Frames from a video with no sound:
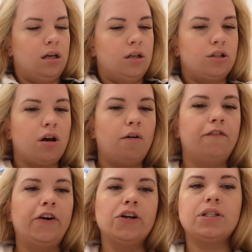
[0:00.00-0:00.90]
So
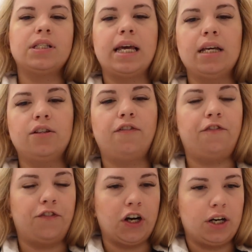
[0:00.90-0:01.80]
first things
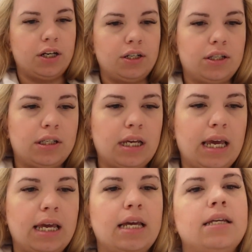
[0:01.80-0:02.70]
first
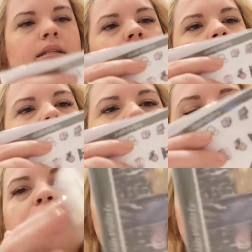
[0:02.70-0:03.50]
is, this I'll